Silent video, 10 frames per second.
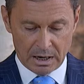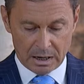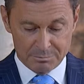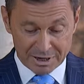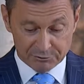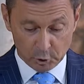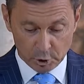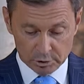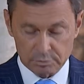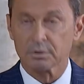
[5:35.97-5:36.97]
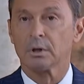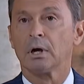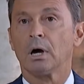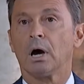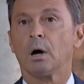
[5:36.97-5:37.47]
Above all,
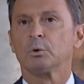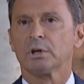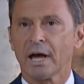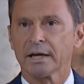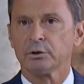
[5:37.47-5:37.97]
I would like